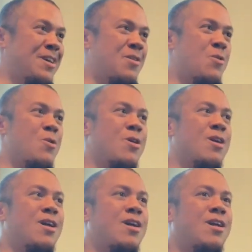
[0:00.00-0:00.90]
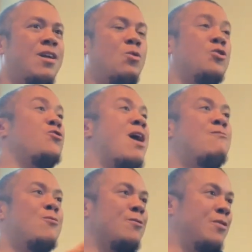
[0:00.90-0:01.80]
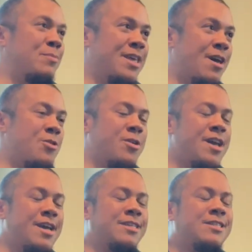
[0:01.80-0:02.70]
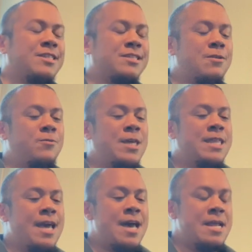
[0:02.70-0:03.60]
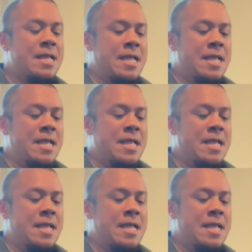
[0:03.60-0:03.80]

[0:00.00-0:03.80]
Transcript: or travel to play other gigs, stuff like that.